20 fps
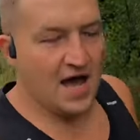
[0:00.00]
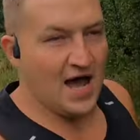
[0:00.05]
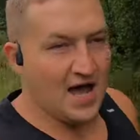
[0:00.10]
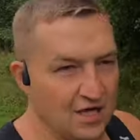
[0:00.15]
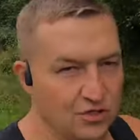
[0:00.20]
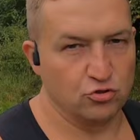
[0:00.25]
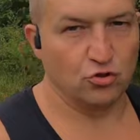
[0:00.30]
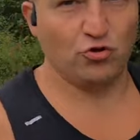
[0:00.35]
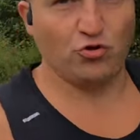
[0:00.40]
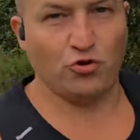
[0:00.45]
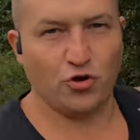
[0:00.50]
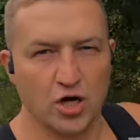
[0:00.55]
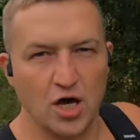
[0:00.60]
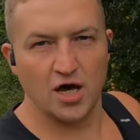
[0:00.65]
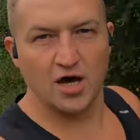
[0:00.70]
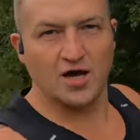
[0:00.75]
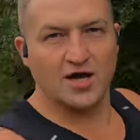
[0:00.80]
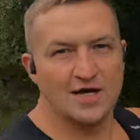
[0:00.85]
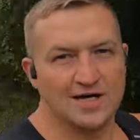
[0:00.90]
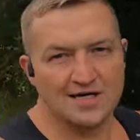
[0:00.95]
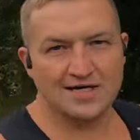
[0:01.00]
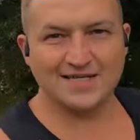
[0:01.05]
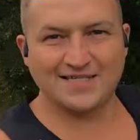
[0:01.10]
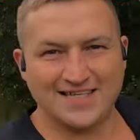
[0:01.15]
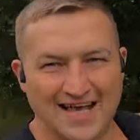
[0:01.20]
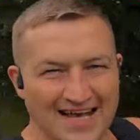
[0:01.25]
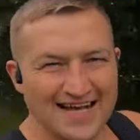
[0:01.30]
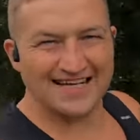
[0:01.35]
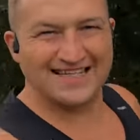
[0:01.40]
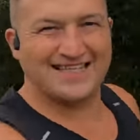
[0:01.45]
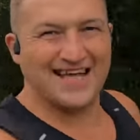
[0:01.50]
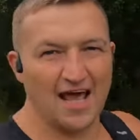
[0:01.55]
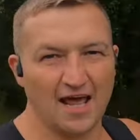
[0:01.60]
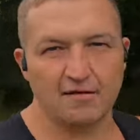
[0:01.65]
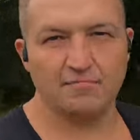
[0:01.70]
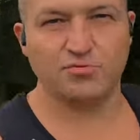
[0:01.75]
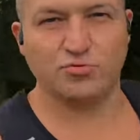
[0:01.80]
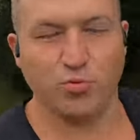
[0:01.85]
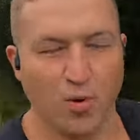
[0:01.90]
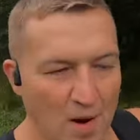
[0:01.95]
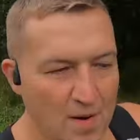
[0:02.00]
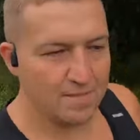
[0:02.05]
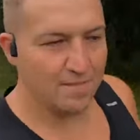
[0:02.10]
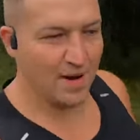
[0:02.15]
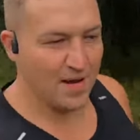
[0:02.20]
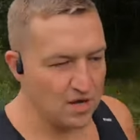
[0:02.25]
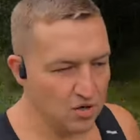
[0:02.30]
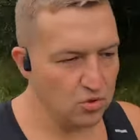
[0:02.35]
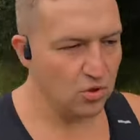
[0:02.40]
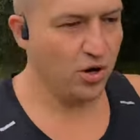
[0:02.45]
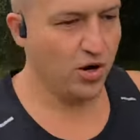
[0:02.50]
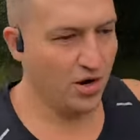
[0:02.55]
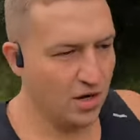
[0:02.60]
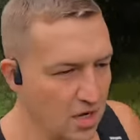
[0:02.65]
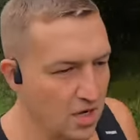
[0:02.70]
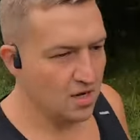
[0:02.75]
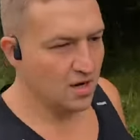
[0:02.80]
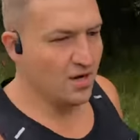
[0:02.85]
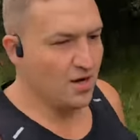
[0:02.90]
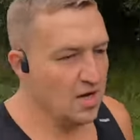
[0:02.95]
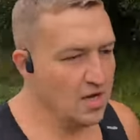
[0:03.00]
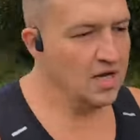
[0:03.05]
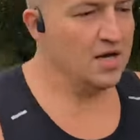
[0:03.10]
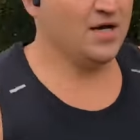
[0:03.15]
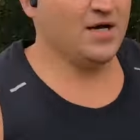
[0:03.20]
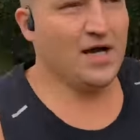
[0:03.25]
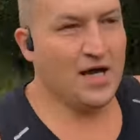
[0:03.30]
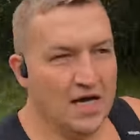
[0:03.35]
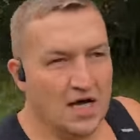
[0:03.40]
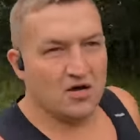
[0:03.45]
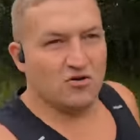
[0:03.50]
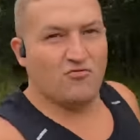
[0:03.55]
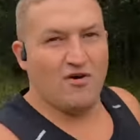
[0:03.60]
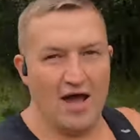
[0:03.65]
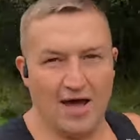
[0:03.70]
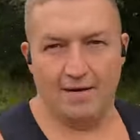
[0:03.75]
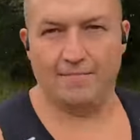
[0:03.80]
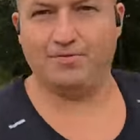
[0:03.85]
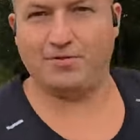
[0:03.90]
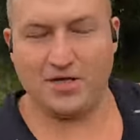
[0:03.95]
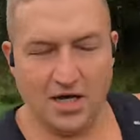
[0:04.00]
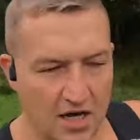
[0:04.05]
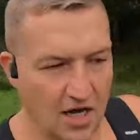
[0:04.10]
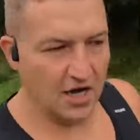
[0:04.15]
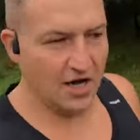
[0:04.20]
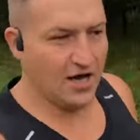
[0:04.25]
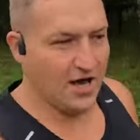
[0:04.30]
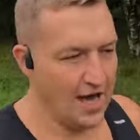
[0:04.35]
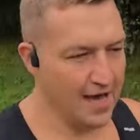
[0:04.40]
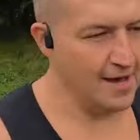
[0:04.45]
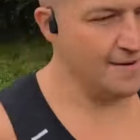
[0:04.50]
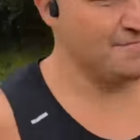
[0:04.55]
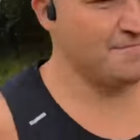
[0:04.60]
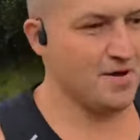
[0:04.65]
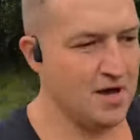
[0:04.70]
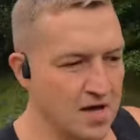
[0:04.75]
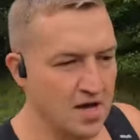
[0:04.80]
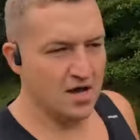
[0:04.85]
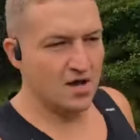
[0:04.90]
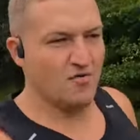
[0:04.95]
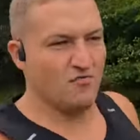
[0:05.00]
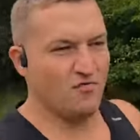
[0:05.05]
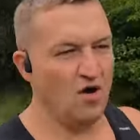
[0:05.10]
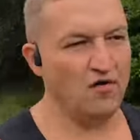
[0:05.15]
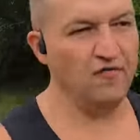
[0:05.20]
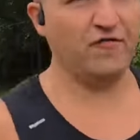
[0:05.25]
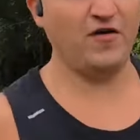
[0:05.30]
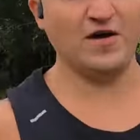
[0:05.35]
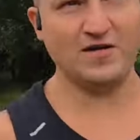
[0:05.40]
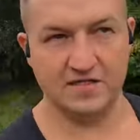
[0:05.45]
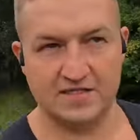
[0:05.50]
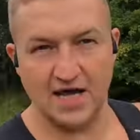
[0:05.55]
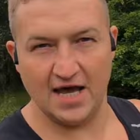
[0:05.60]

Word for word: I do six times one mile reps, um, roughly at